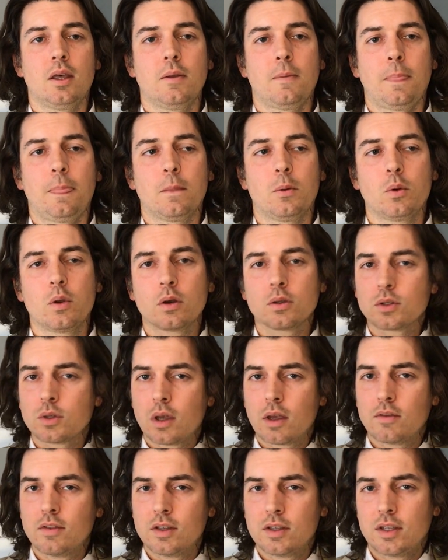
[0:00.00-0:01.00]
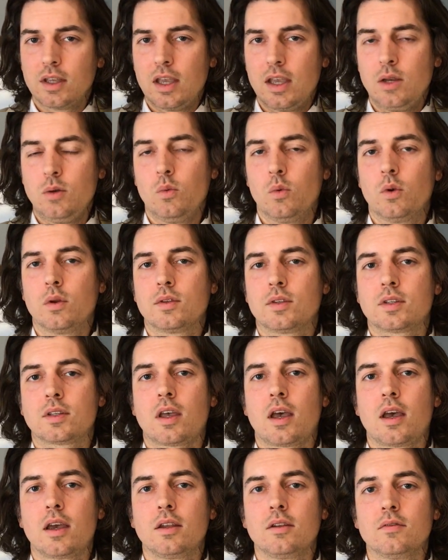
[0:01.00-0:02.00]
But we also have this inward
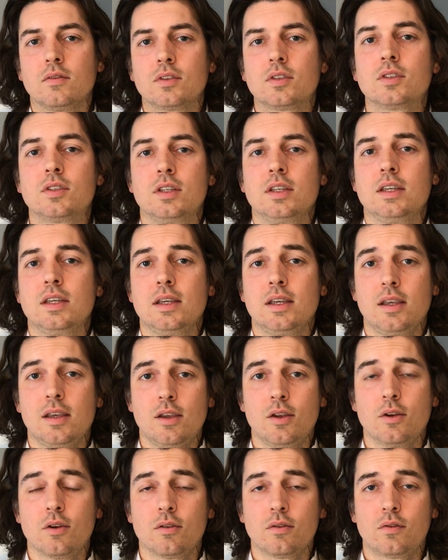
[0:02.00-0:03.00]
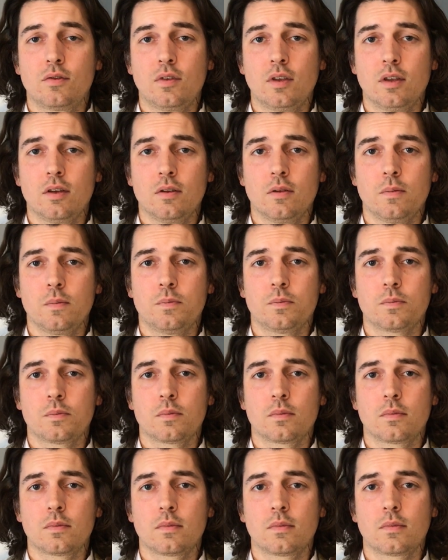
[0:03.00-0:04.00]
side of see, hear, feel.
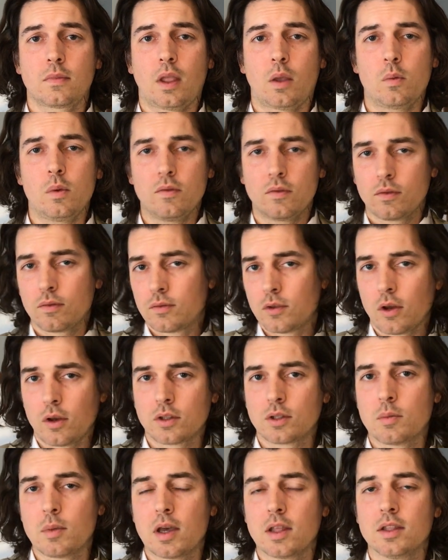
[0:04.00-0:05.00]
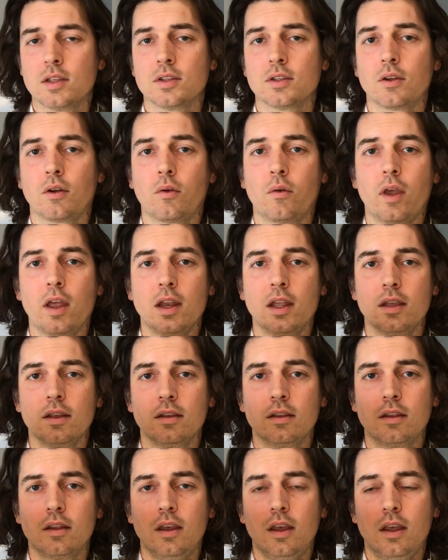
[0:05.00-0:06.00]
And we've talked about this already.
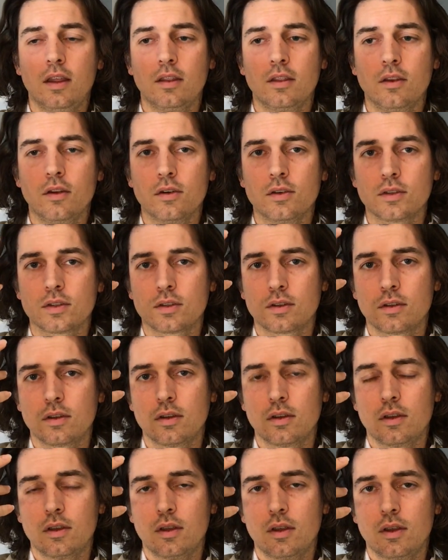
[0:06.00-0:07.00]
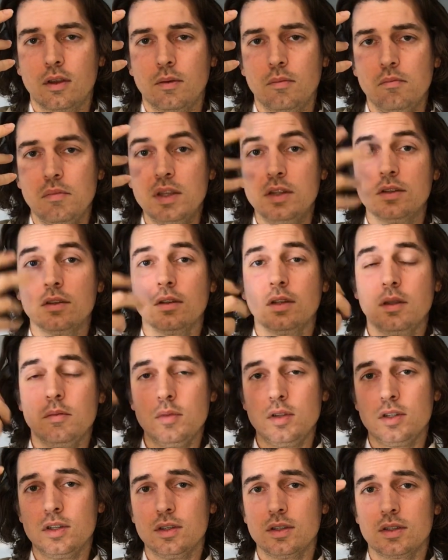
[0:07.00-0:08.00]
There's mental
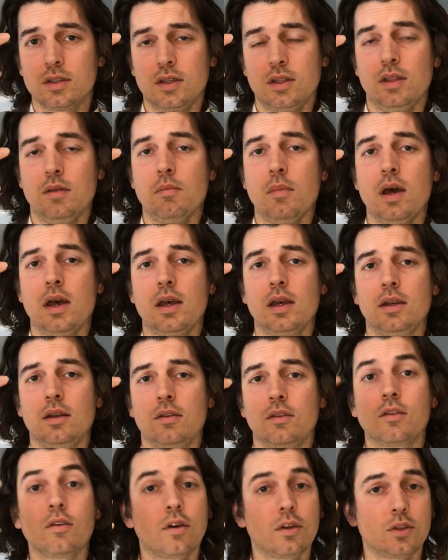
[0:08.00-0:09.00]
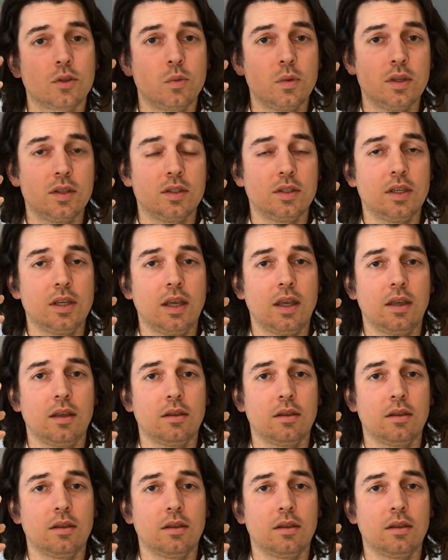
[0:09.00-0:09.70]
images in the mind, thoughts we see.